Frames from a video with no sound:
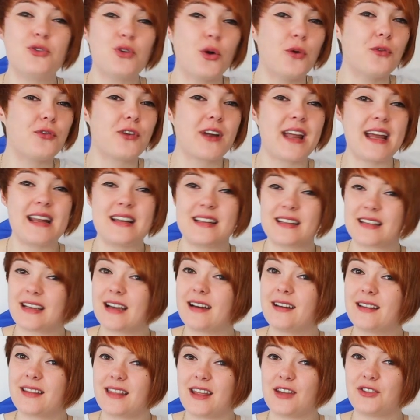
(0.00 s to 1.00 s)
And don't forget to
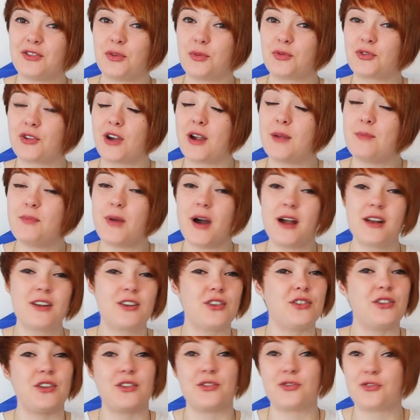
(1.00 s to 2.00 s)
click that subscribe
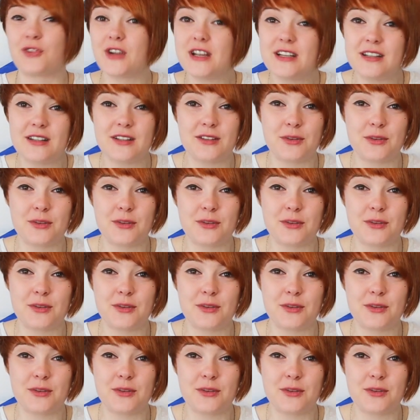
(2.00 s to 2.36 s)
button because it's free